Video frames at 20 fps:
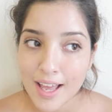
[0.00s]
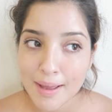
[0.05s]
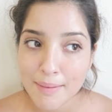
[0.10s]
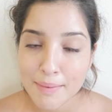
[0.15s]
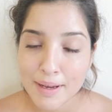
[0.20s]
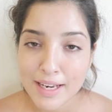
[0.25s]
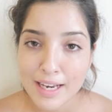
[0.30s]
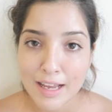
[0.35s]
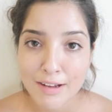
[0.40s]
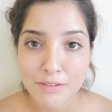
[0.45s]
I
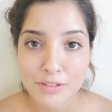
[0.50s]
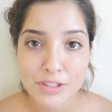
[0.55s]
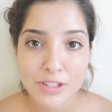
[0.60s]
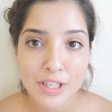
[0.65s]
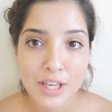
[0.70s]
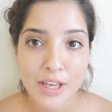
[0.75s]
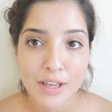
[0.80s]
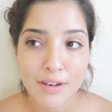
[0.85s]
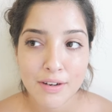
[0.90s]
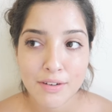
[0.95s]
might have to
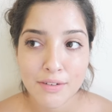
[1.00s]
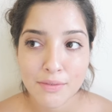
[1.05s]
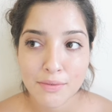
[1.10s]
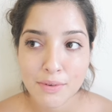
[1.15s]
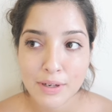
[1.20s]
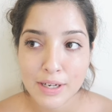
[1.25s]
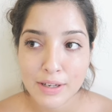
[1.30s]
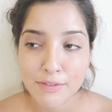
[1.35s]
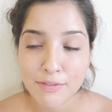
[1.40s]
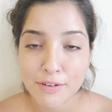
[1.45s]
get
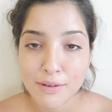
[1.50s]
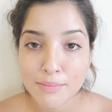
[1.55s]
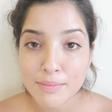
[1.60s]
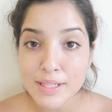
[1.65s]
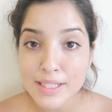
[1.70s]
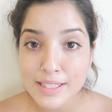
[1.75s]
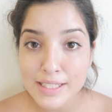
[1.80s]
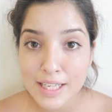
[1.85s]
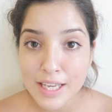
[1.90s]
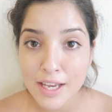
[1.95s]
ready for a
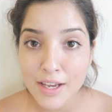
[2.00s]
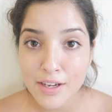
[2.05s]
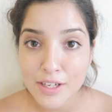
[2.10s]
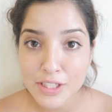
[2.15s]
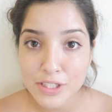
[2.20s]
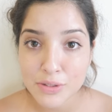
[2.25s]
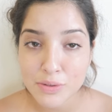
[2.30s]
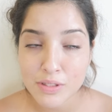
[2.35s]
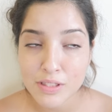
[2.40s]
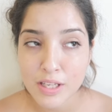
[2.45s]

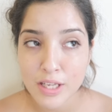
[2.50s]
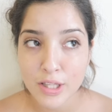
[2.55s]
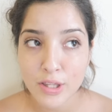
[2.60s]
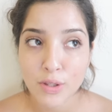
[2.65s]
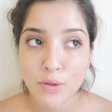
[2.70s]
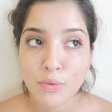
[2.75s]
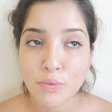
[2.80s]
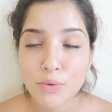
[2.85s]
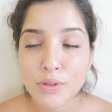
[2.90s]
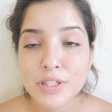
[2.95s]
miscarriage was like
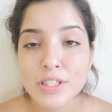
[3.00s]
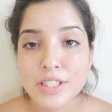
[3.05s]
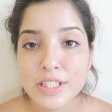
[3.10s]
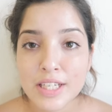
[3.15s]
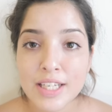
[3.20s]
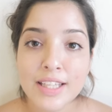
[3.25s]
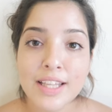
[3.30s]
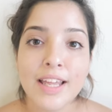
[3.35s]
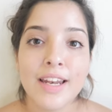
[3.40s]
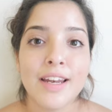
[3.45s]
the worst
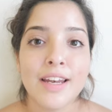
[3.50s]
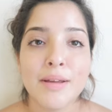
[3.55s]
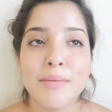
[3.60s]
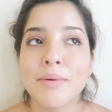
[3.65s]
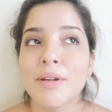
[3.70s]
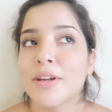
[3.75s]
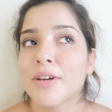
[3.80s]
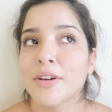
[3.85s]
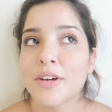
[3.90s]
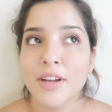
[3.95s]
thing that
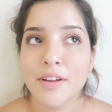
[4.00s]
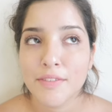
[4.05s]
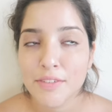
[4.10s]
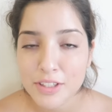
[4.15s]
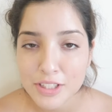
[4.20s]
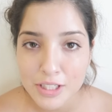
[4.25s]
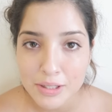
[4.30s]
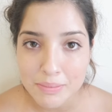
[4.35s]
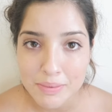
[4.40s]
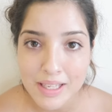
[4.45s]
anybody could
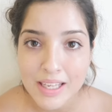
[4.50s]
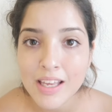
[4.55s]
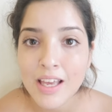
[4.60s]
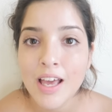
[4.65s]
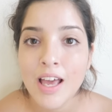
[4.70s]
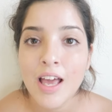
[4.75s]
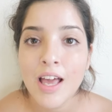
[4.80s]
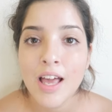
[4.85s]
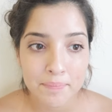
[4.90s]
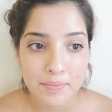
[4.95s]
ever tell me.
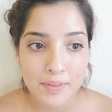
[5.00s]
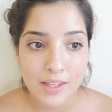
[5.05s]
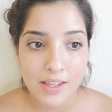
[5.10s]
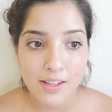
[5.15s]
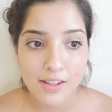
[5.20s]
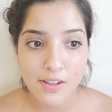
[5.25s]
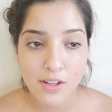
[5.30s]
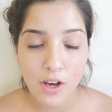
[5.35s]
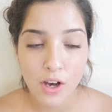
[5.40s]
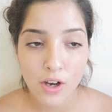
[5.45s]

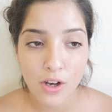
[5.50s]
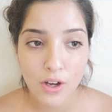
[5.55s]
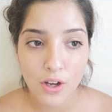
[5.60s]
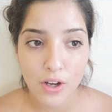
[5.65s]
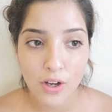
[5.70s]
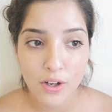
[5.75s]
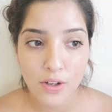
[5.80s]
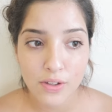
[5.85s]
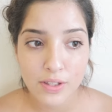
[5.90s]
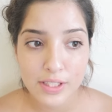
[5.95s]

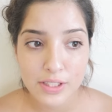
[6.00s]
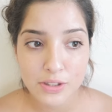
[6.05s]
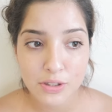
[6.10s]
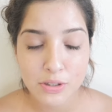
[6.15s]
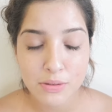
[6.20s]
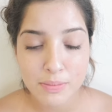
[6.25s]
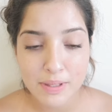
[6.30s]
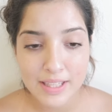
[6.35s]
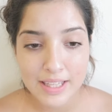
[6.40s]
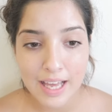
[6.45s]
So they
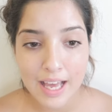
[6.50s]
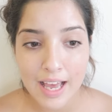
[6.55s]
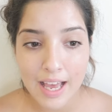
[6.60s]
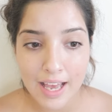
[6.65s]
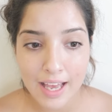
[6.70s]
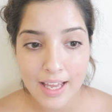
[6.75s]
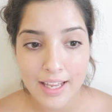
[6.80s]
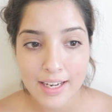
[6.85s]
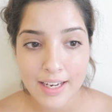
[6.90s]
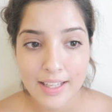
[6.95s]
told me
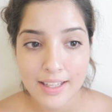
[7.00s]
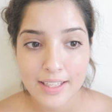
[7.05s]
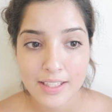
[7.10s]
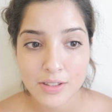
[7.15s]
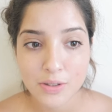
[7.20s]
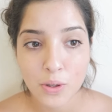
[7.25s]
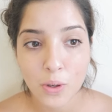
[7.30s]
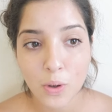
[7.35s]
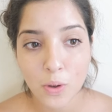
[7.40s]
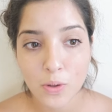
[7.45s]
that, and they
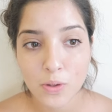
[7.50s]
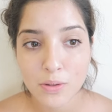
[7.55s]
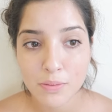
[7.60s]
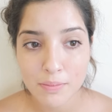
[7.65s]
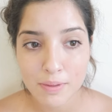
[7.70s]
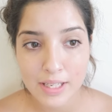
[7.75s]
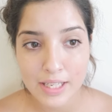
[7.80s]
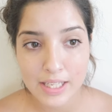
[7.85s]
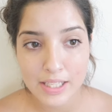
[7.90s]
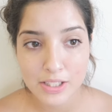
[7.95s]
told
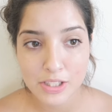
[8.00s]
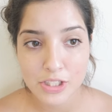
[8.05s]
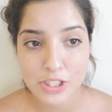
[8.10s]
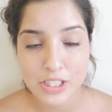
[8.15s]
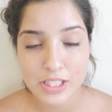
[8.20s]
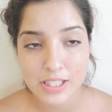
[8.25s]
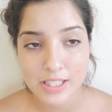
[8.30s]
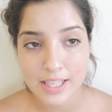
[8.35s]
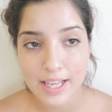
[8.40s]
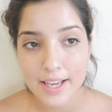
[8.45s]
me to
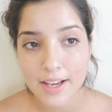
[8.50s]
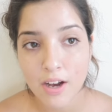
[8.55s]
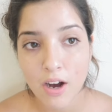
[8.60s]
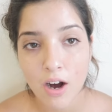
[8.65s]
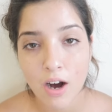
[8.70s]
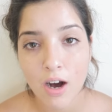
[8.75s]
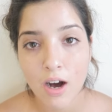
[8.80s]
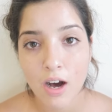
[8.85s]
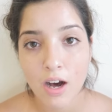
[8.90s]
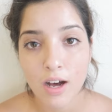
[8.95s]
just stay
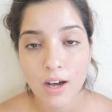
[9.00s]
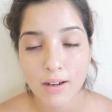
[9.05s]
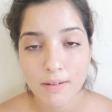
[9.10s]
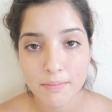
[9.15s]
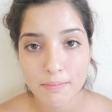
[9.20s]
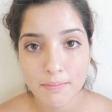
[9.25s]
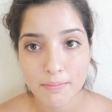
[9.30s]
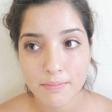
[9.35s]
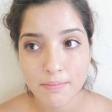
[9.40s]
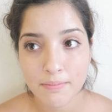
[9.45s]

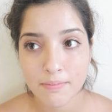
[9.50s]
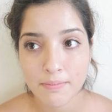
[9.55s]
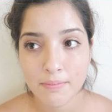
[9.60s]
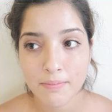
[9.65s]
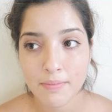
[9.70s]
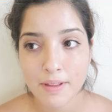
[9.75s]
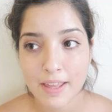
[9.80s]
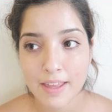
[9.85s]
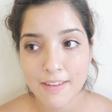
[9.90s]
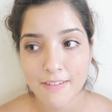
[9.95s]
calm.
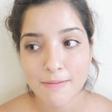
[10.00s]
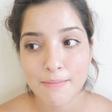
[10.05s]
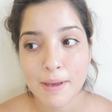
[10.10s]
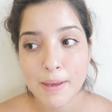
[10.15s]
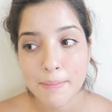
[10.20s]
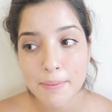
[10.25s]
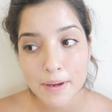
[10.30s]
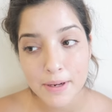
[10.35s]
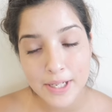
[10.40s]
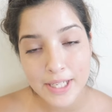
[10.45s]
If
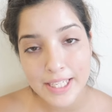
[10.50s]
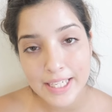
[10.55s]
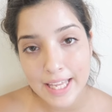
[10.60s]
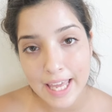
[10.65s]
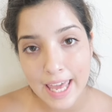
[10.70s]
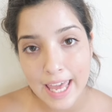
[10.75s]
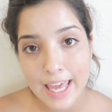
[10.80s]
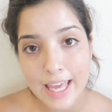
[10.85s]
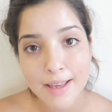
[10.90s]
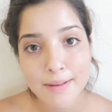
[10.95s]
my period
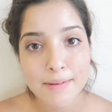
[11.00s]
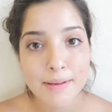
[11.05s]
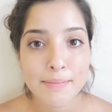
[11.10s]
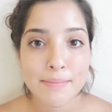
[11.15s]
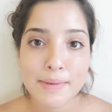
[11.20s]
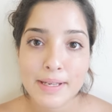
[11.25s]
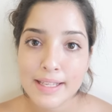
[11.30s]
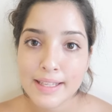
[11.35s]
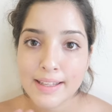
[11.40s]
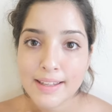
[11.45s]
came, it
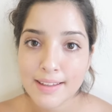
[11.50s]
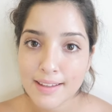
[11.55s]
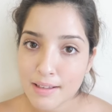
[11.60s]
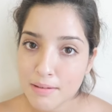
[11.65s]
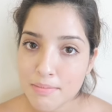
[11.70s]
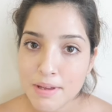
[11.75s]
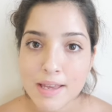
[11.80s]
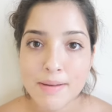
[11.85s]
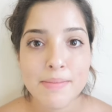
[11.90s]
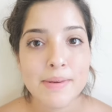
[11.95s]
means
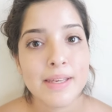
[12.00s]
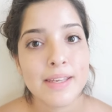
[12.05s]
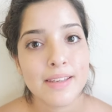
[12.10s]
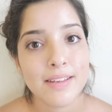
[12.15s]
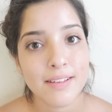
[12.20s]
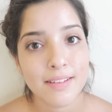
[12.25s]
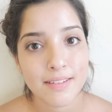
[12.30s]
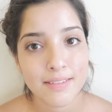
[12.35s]
the baby